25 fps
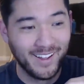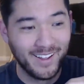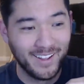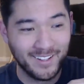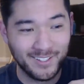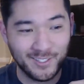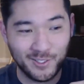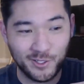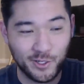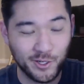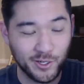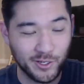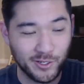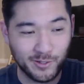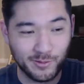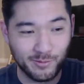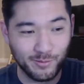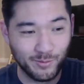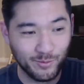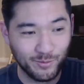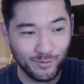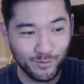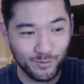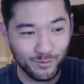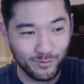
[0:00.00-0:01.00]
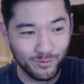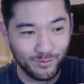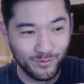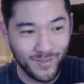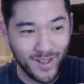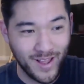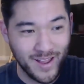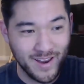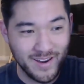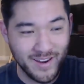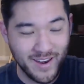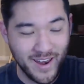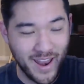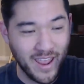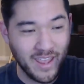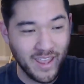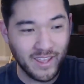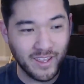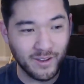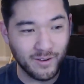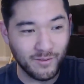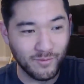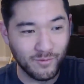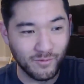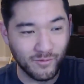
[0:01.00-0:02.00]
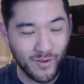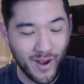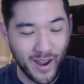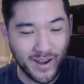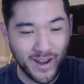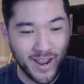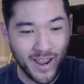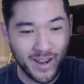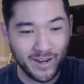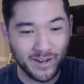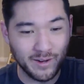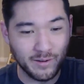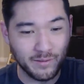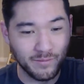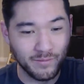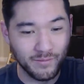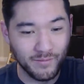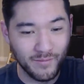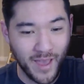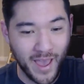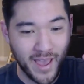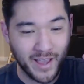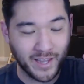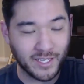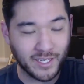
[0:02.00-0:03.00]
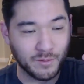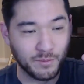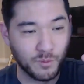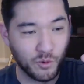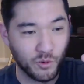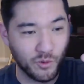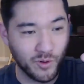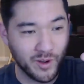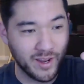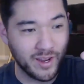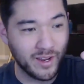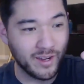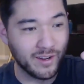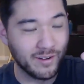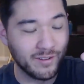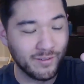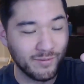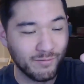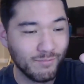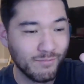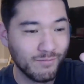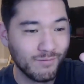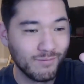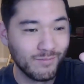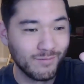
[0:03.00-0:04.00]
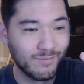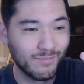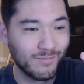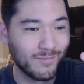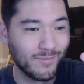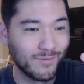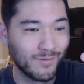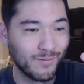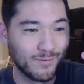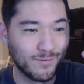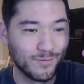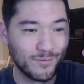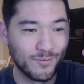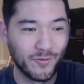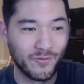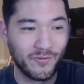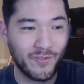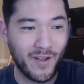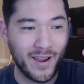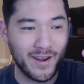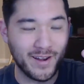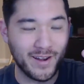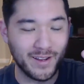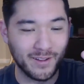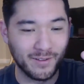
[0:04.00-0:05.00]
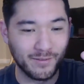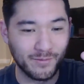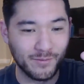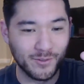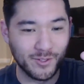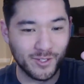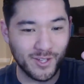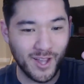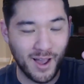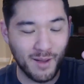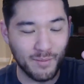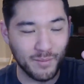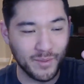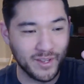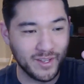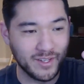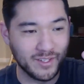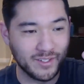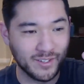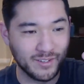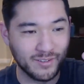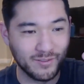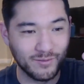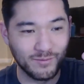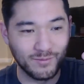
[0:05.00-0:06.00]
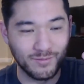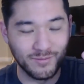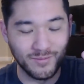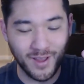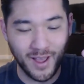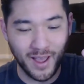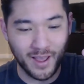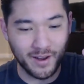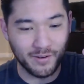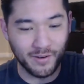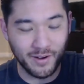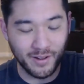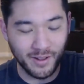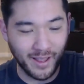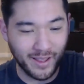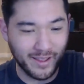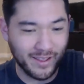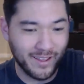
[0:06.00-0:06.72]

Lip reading: It's just a naked redheaded ex-Marine fighting zombies, and I don't